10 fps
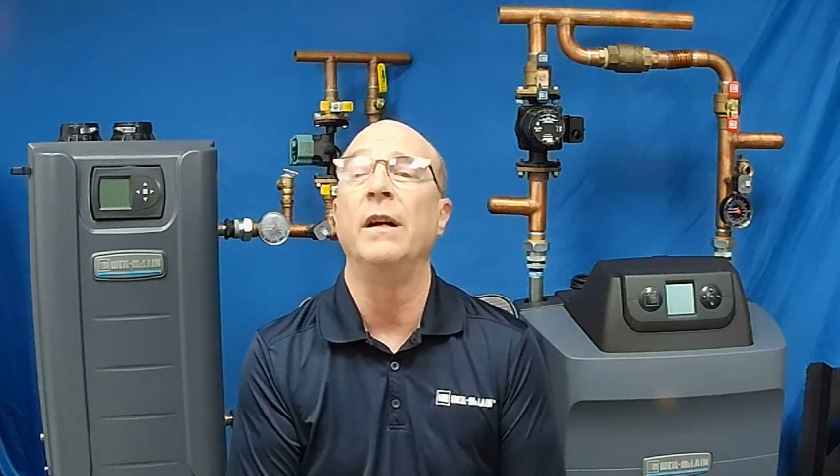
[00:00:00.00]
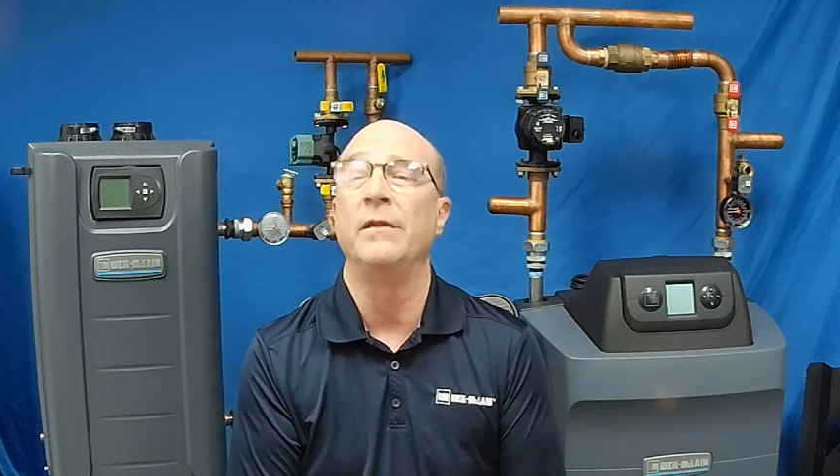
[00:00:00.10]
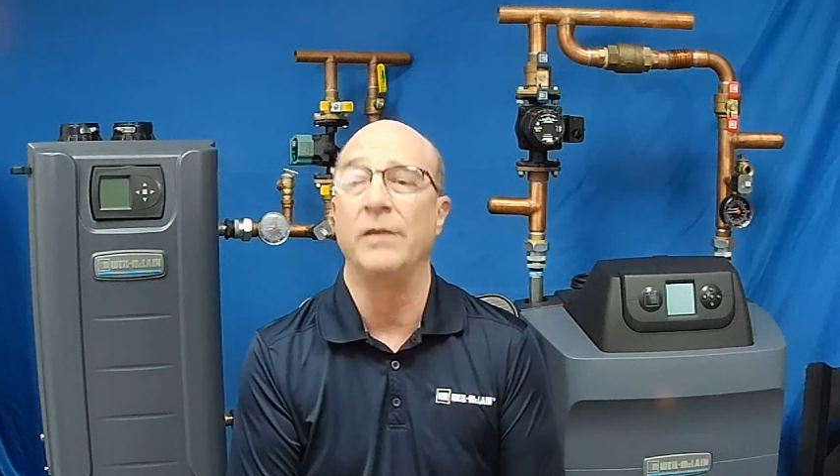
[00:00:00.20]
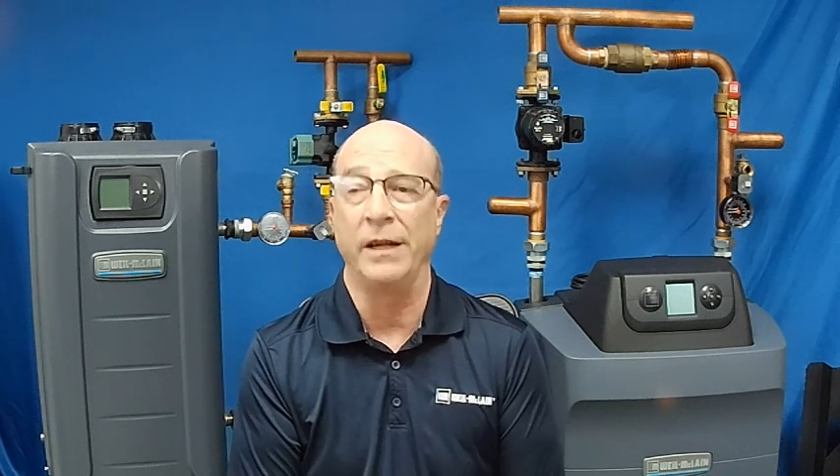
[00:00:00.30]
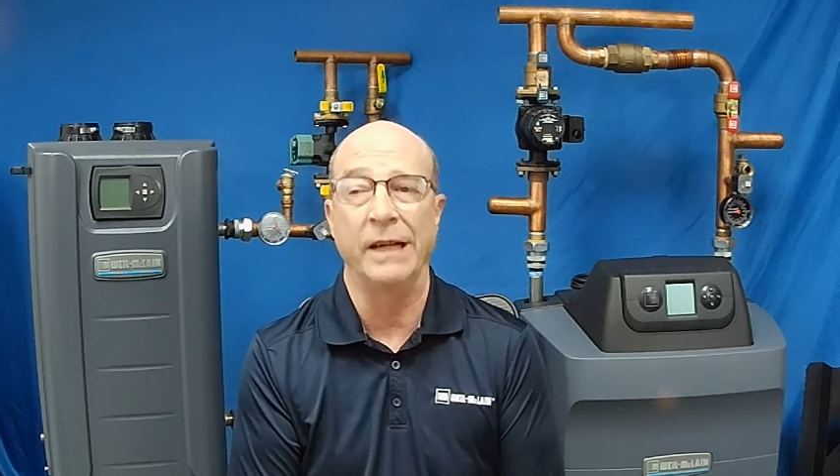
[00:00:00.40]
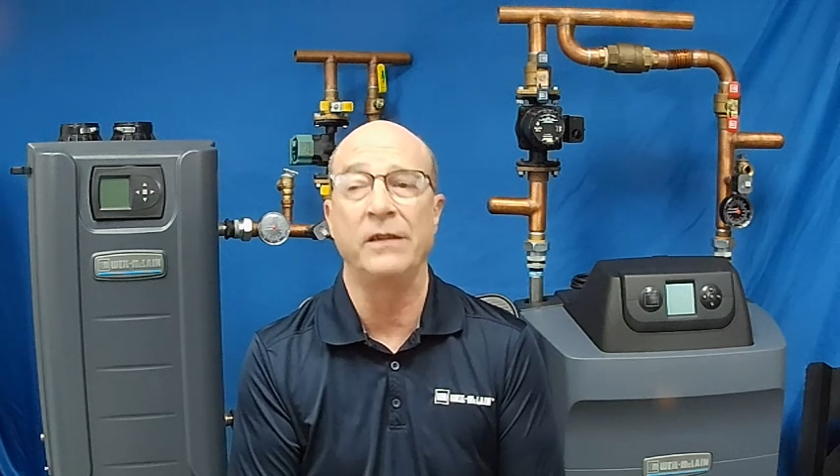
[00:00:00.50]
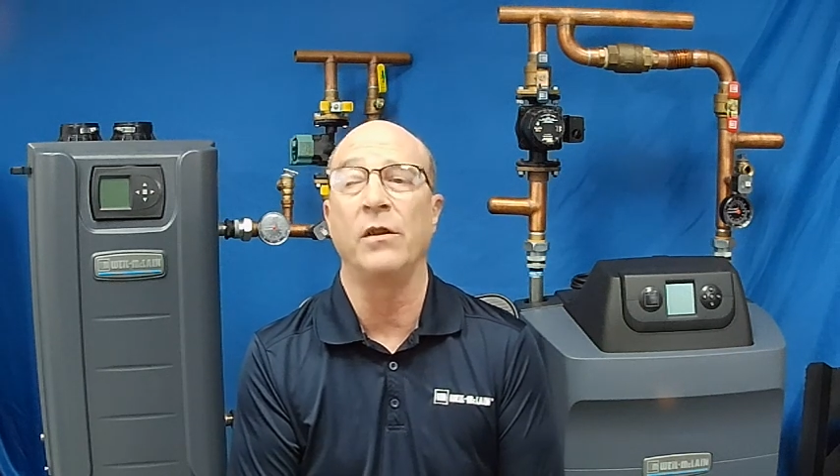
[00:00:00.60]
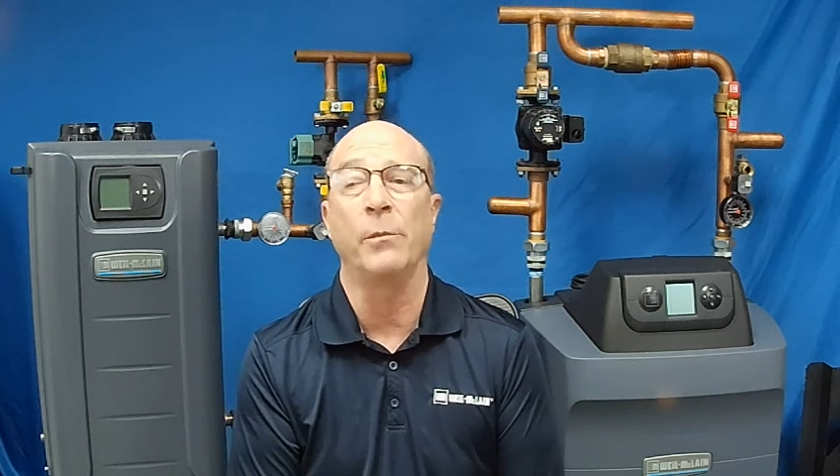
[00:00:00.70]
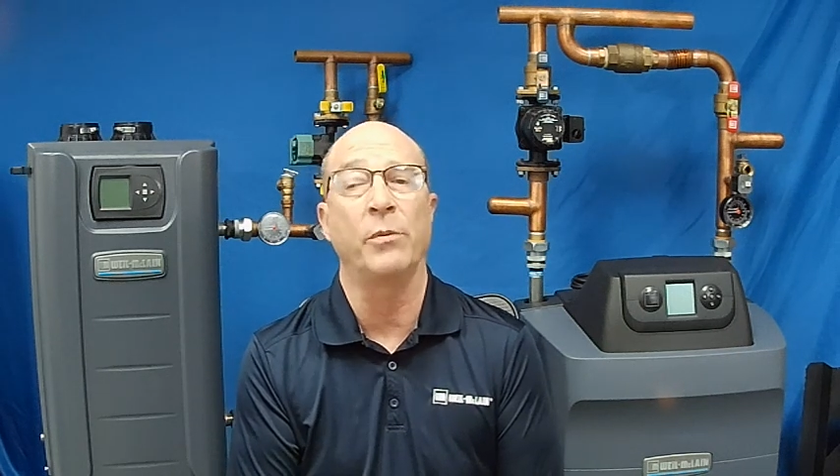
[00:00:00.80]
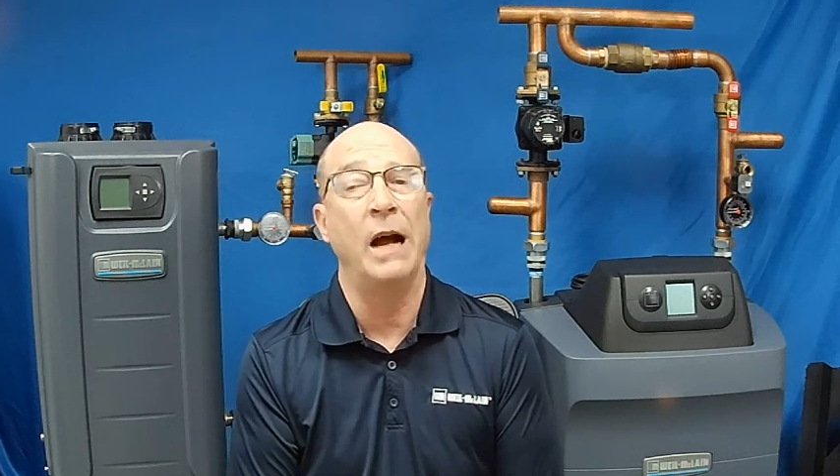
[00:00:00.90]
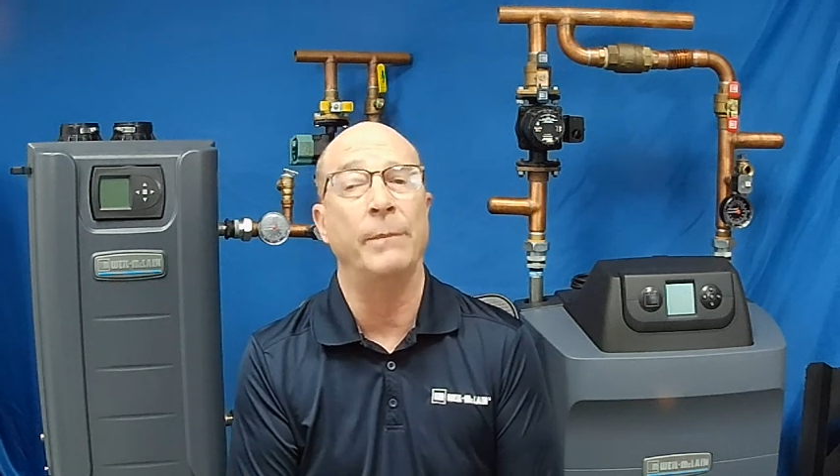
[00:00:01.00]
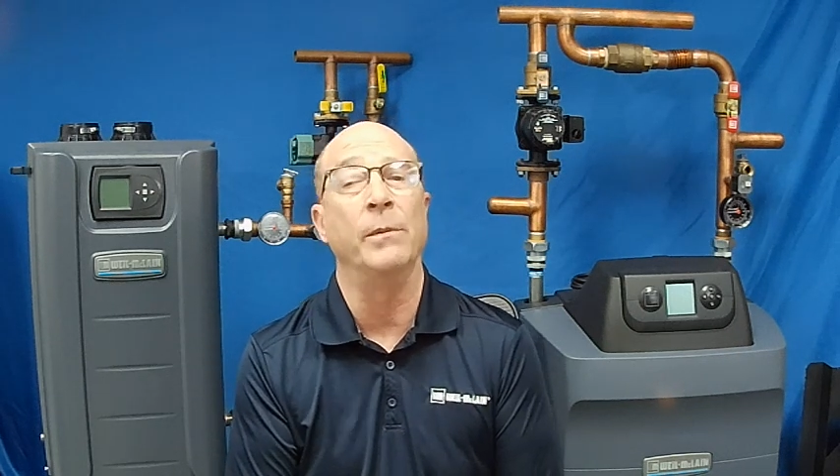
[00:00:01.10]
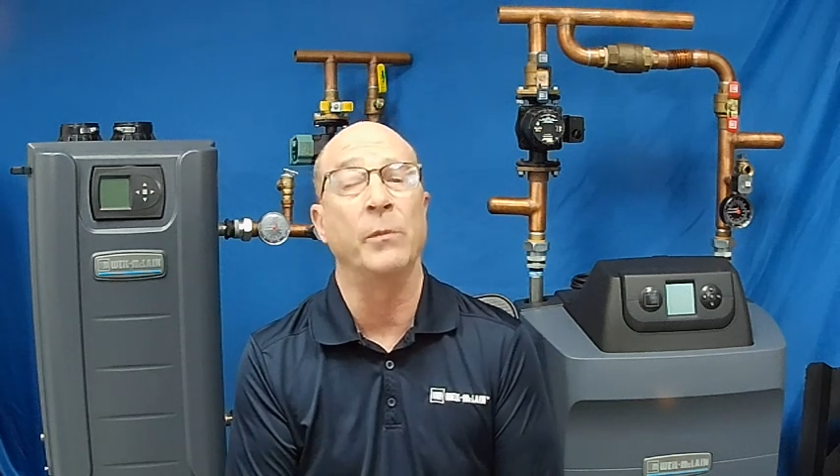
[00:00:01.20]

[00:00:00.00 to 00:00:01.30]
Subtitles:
to get to the problem